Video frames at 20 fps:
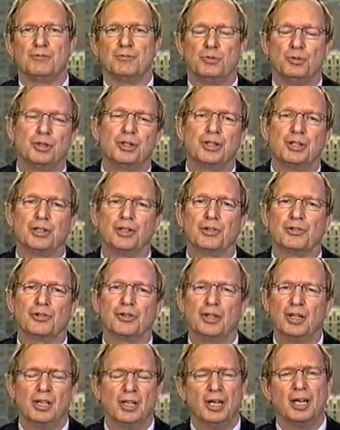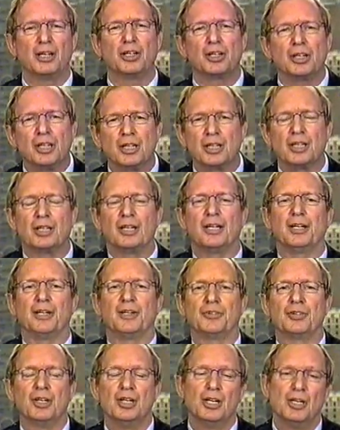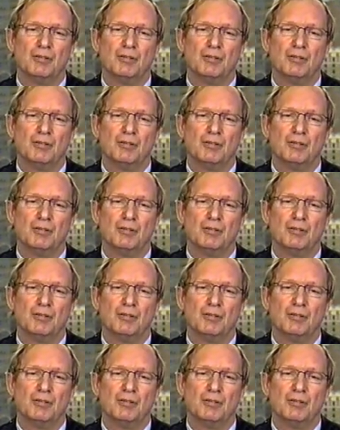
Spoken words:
40 years, and credit lines.